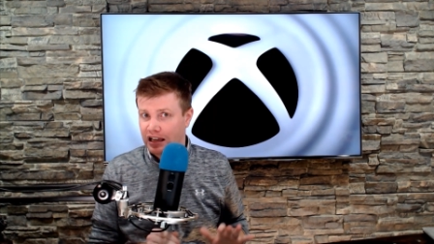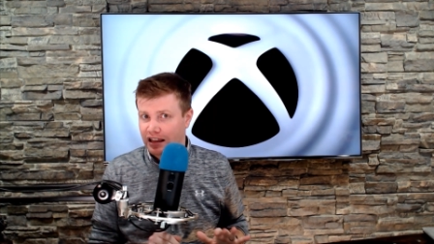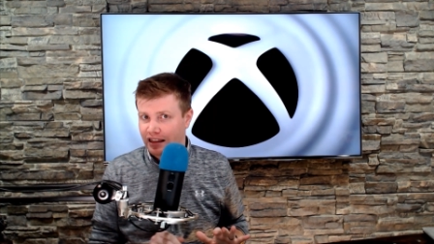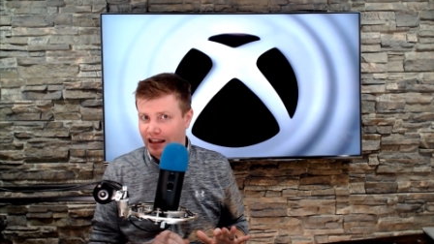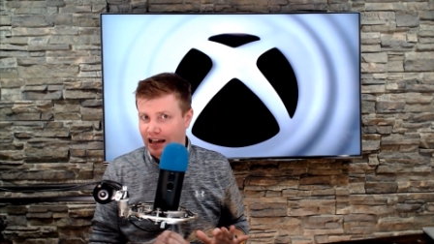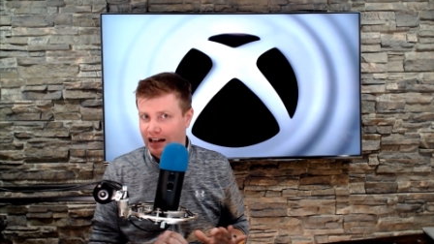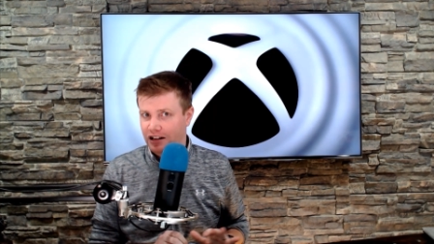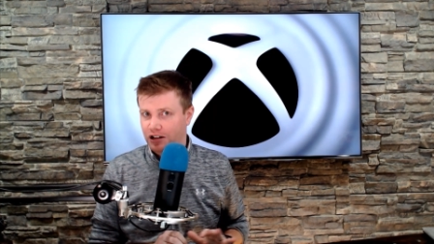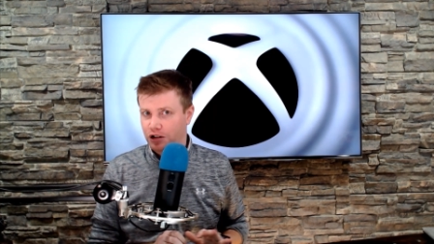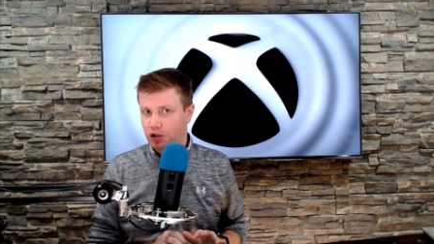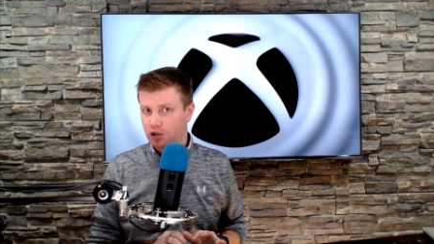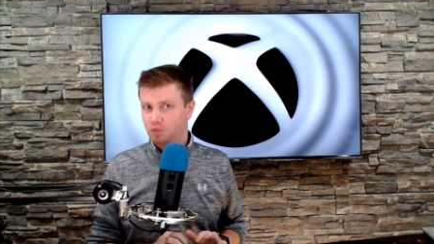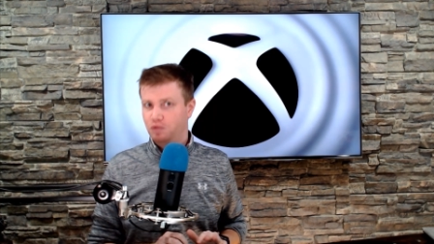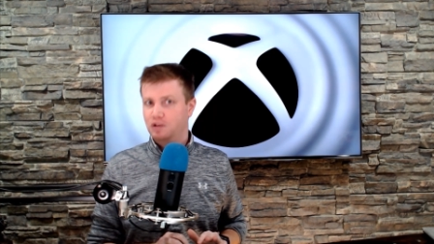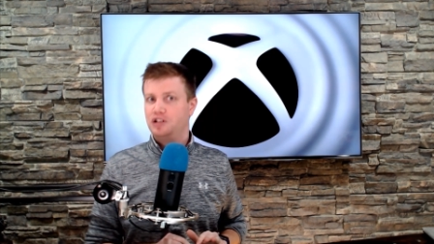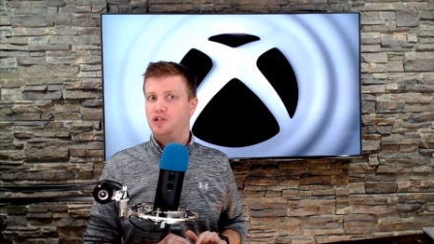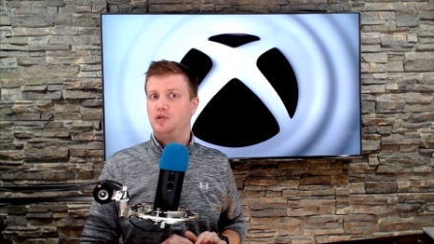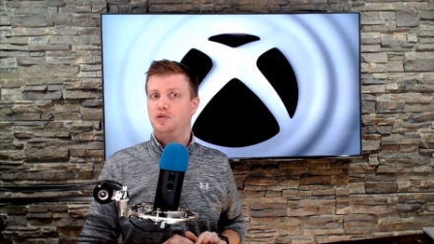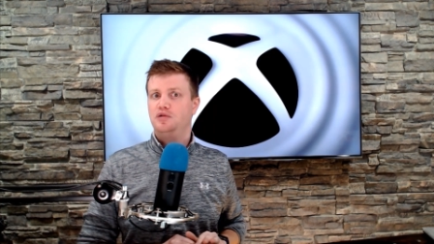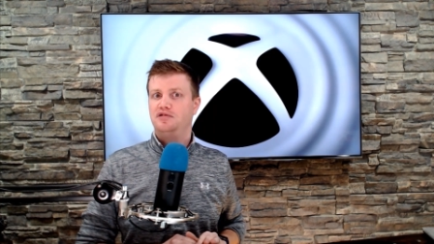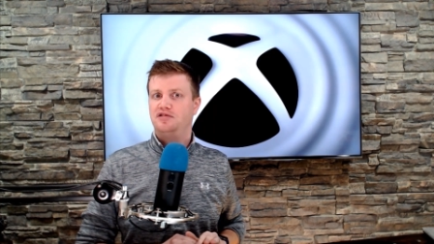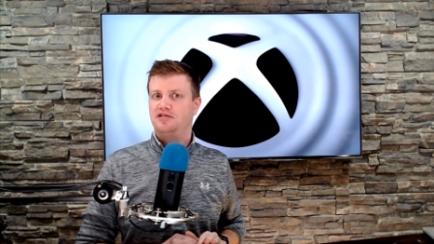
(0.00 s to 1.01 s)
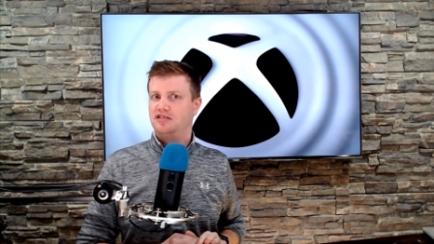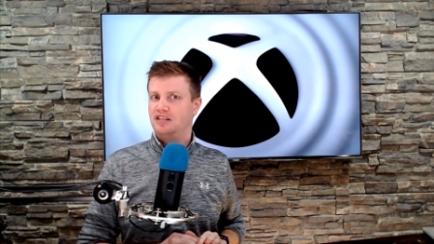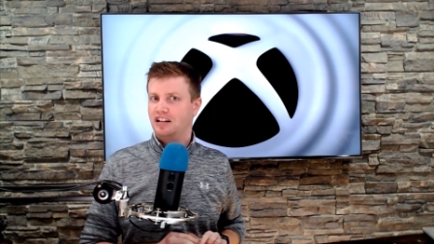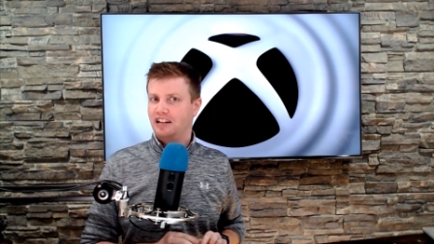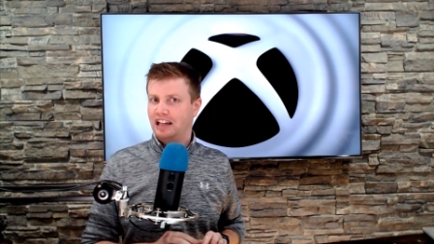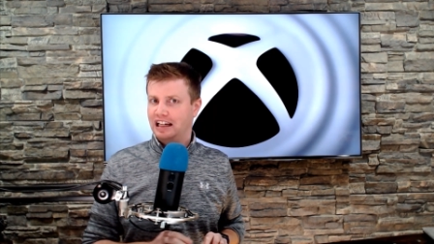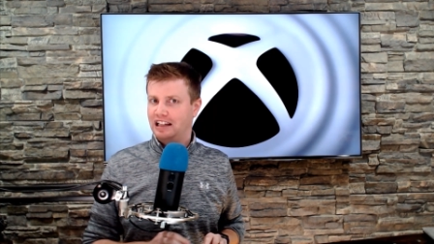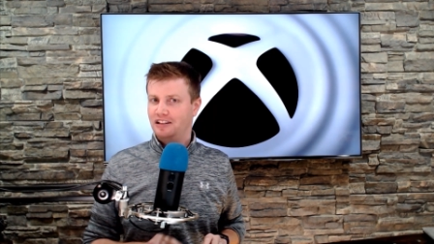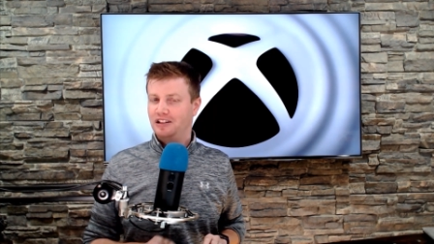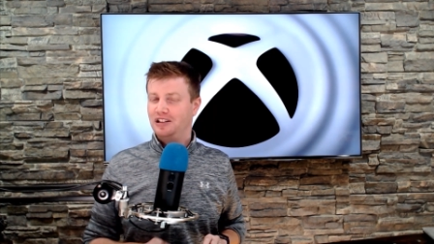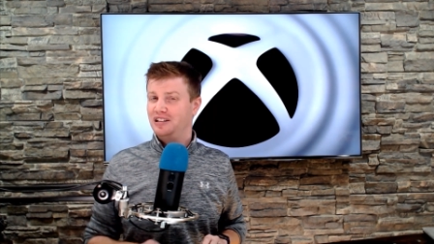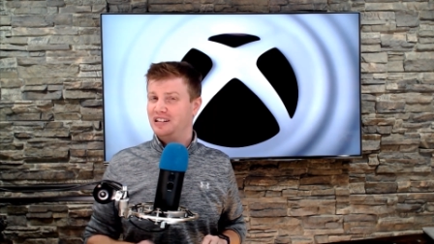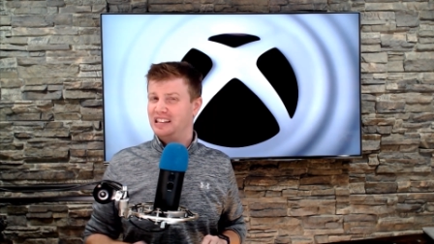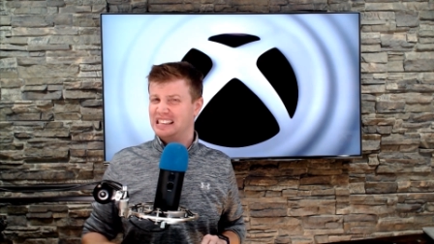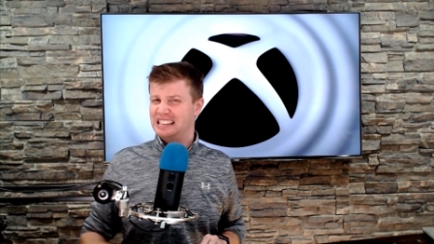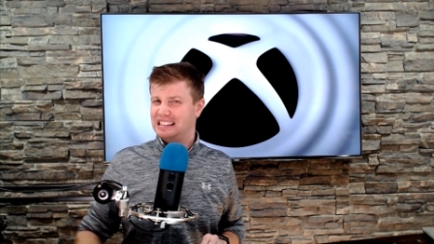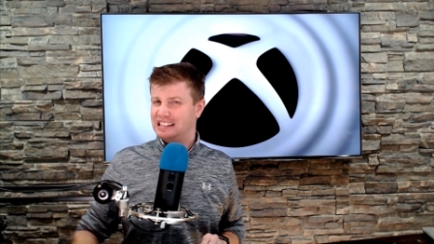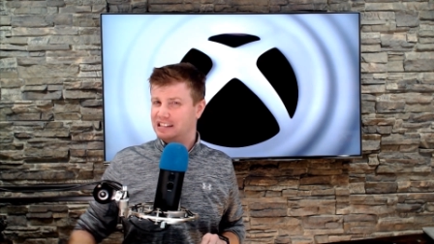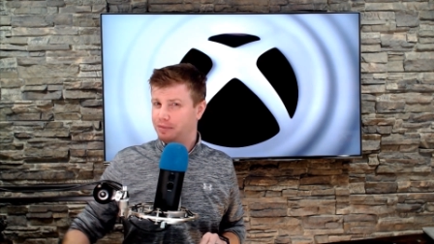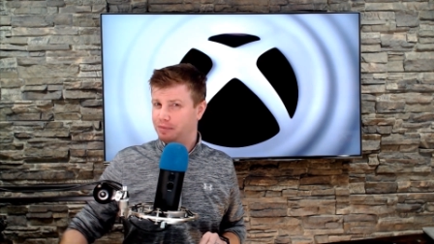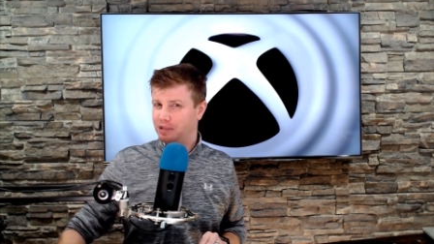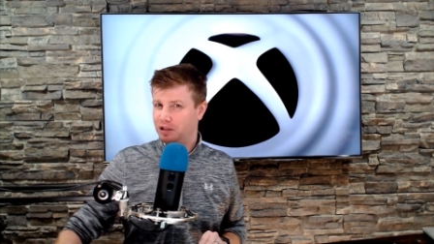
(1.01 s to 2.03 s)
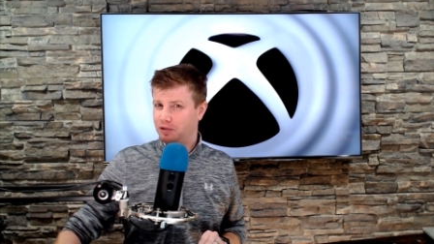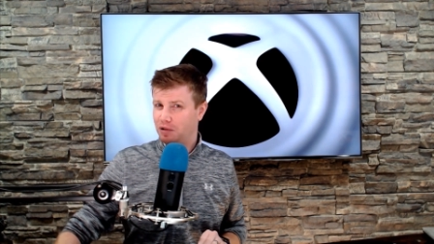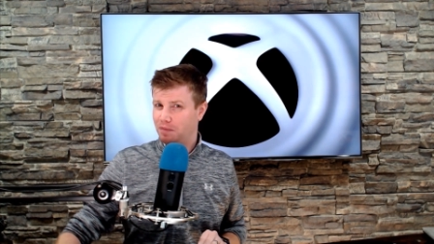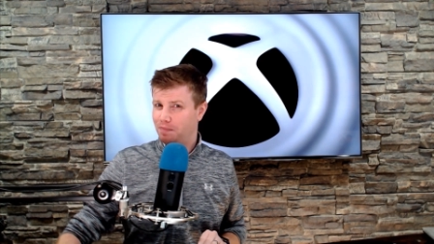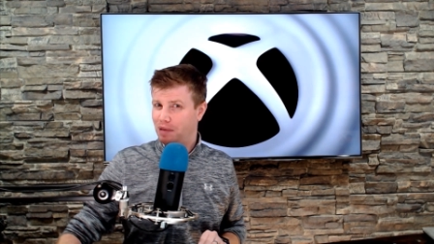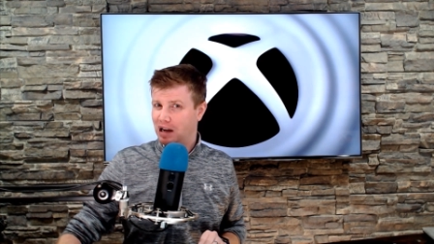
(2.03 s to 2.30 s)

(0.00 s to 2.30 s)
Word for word: that could reduce the likelihood that somebody would